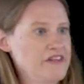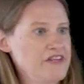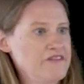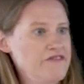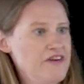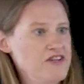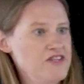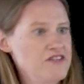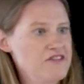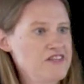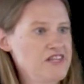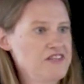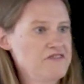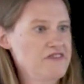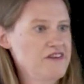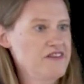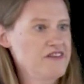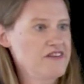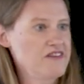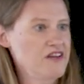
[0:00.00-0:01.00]
if I just give
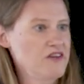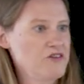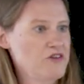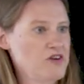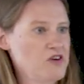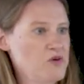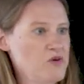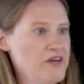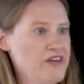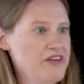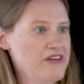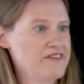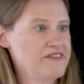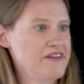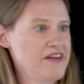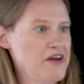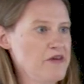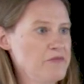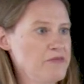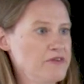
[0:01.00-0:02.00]
us another quick
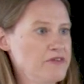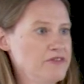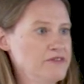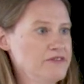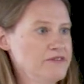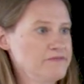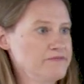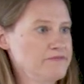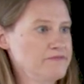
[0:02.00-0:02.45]
example,